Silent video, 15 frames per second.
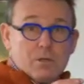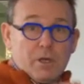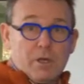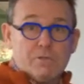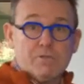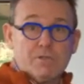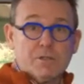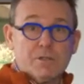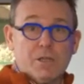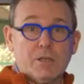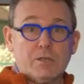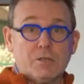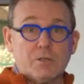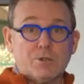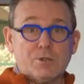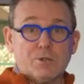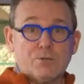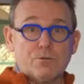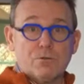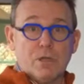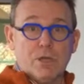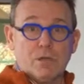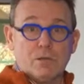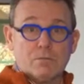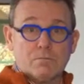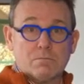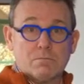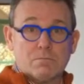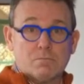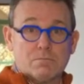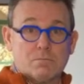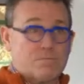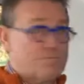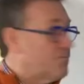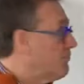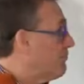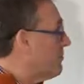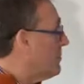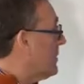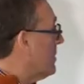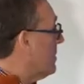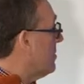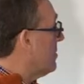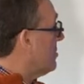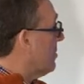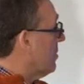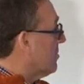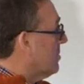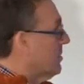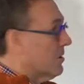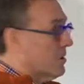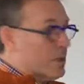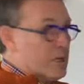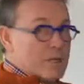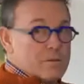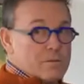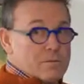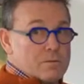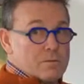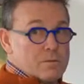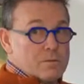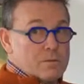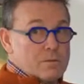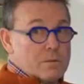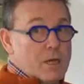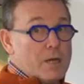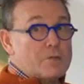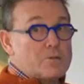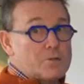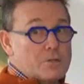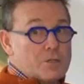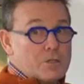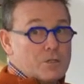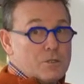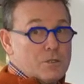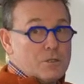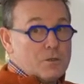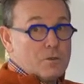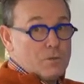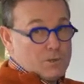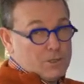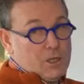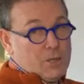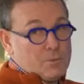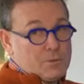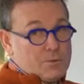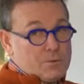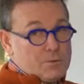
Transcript: Every day is a new day. Start here again and see what happens.